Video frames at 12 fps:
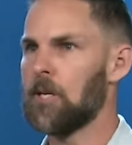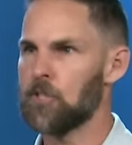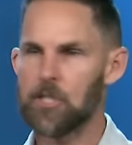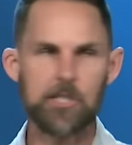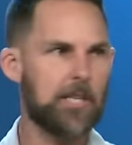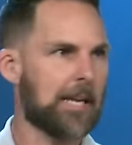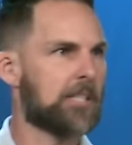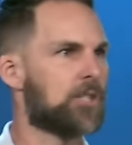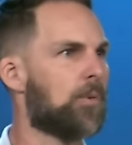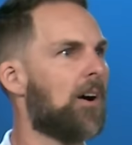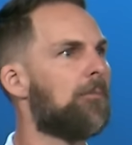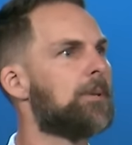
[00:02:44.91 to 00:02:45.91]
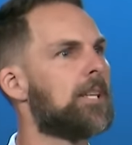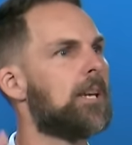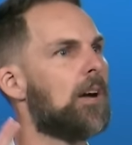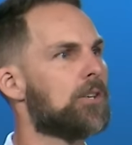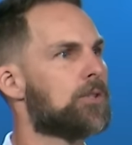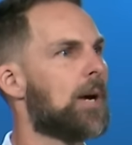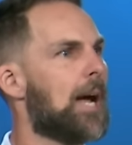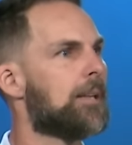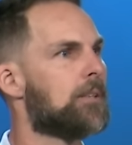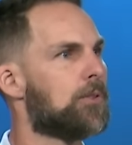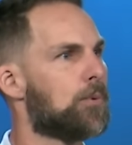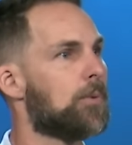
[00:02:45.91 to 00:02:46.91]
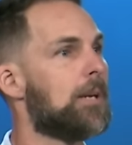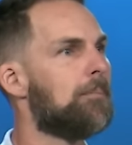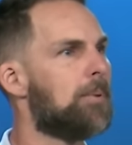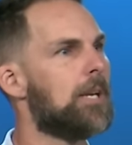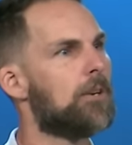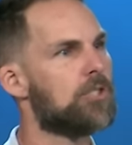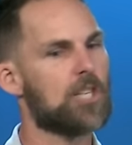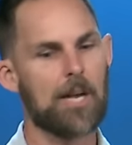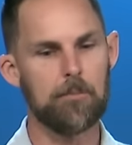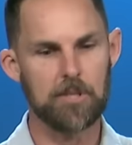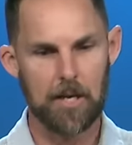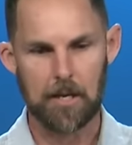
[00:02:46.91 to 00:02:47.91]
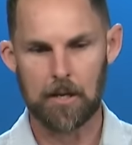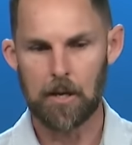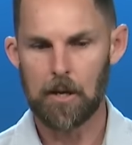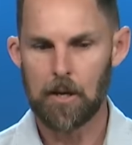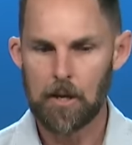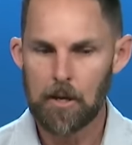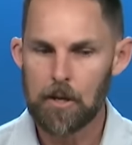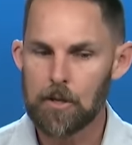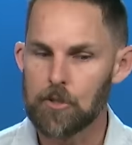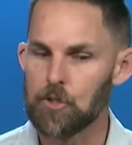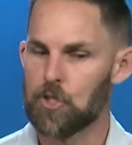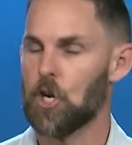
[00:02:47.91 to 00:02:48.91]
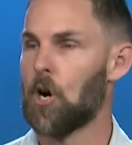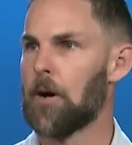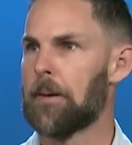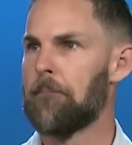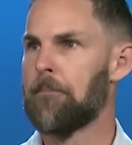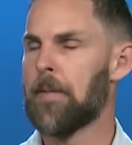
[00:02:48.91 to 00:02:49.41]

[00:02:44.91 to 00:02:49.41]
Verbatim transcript: Jesus had the 12, but then he also had the three Peter, James, and John.